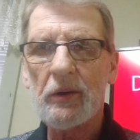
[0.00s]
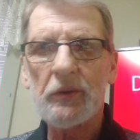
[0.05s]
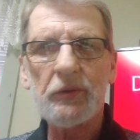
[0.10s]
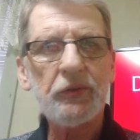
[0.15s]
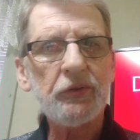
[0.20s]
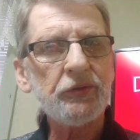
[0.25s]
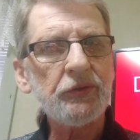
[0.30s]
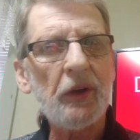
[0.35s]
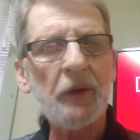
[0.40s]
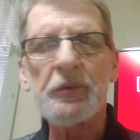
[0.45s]

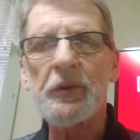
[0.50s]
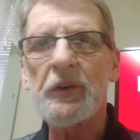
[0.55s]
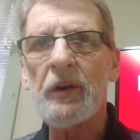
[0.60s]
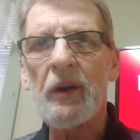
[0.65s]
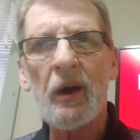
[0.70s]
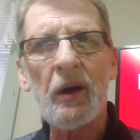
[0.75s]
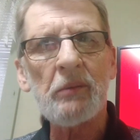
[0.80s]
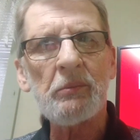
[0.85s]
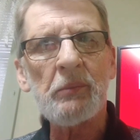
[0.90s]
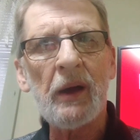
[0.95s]
suffer
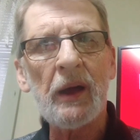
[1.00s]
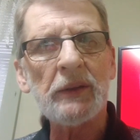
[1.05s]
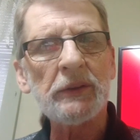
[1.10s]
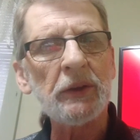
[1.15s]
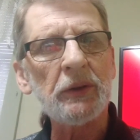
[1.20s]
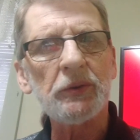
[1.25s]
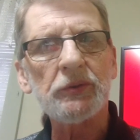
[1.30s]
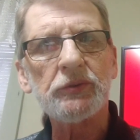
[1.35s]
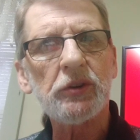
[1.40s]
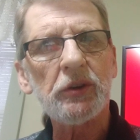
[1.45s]
not my
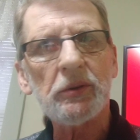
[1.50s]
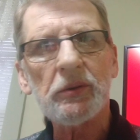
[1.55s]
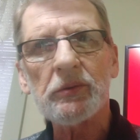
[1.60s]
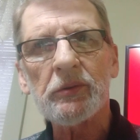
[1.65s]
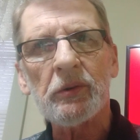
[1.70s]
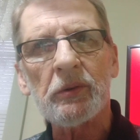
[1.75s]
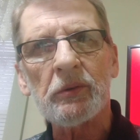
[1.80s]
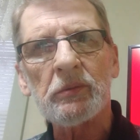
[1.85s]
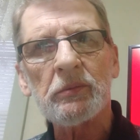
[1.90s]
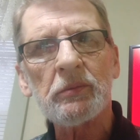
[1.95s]
little
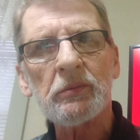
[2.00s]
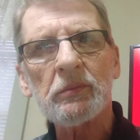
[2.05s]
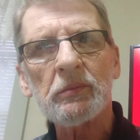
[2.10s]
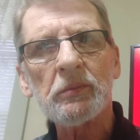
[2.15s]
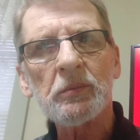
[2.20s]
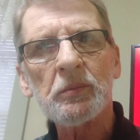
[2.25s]
children.